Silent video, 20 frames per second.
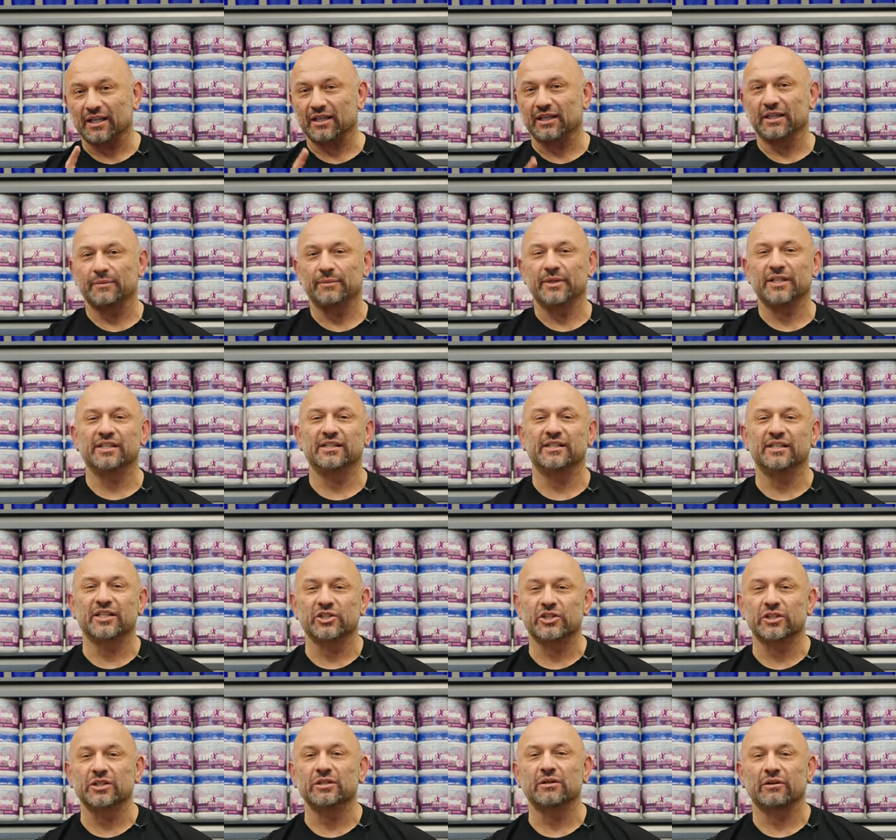limited
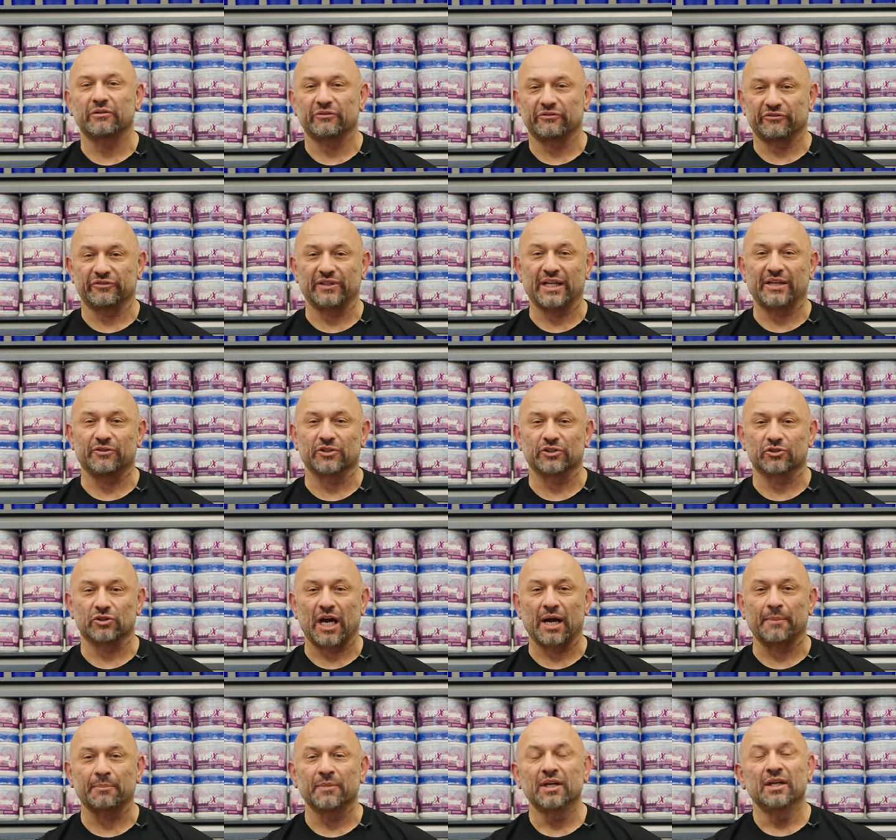edition flavor
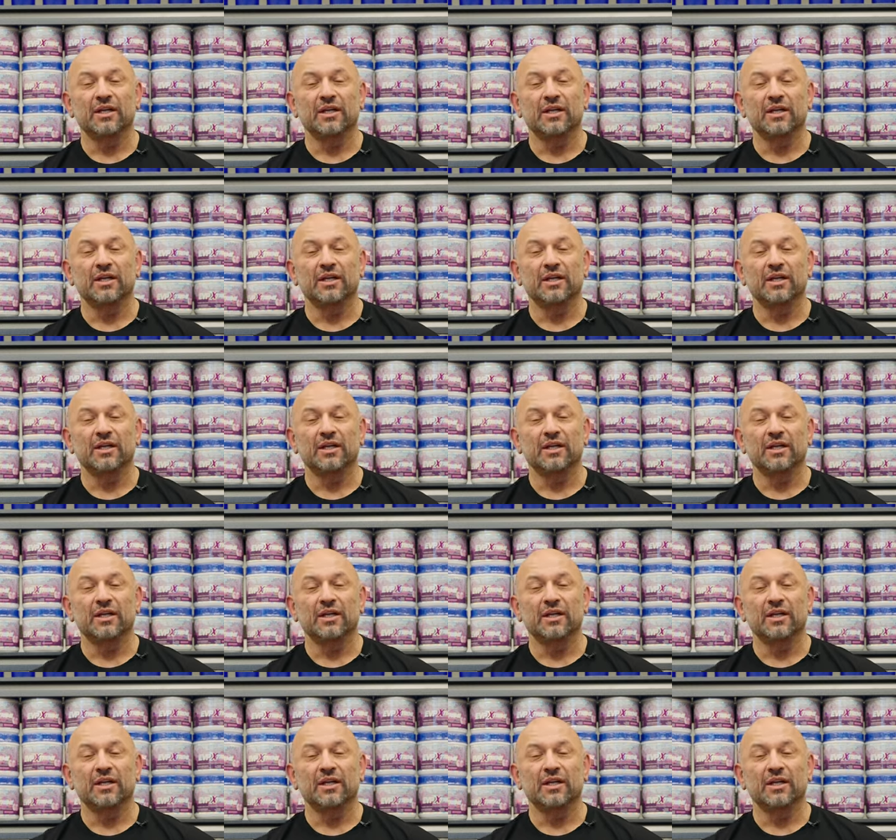drop.